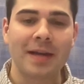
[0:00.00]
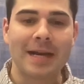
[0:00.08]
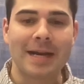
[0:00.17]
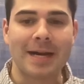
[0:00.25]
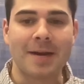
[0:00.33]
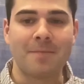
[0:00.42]

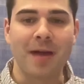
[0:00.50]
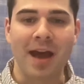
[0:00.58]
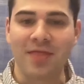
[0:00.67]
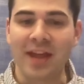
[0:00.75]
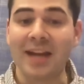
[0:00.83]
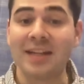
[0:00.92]

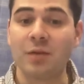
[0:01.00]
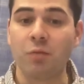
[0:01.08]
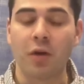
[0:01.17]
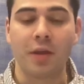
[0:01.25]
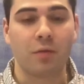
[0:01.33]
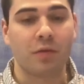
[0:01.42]
and then I did
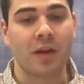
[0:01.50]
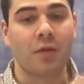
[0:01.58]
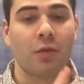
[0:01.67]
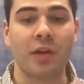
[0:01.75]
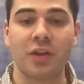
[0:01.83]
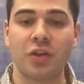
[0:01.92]
one that was
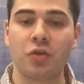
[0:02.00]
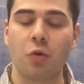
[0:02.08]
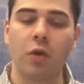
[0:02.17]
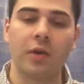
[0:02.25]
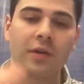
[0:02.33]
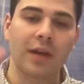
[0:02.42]
really
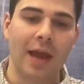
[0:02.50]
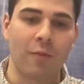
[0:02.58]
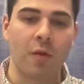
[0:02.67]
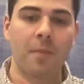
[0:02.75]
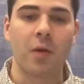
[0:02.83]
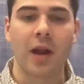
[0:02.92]
short. At
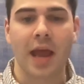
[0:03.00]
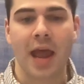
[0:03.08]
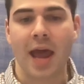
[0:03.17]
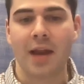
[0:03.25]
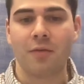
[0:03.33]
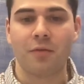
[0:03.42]
one point I
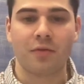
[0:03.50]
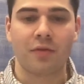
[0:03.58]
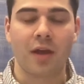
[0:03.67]
had it was